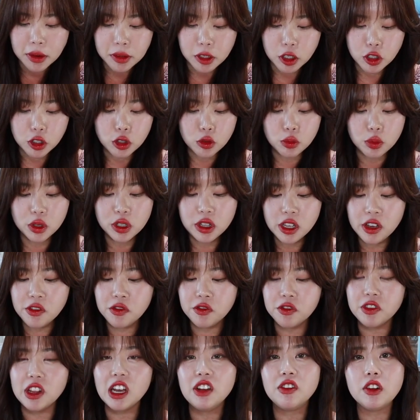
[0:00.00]
There's a really
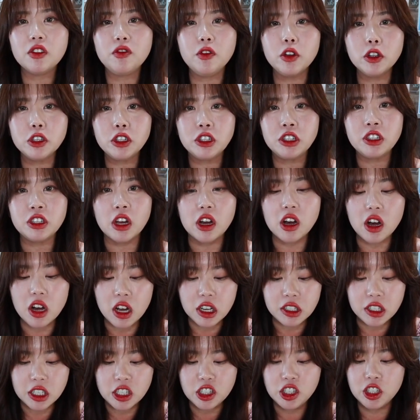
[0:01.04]
flavorful
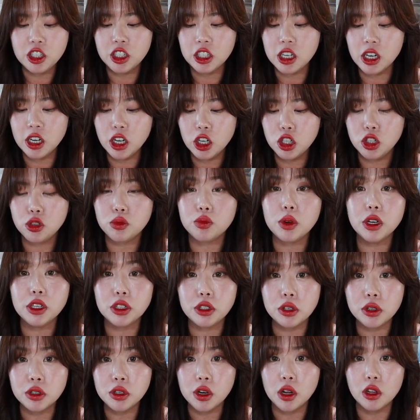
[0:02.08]
sauce that's just kind of
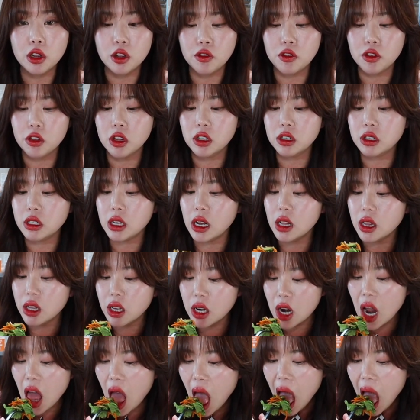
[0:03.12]
drizzled all over the salad.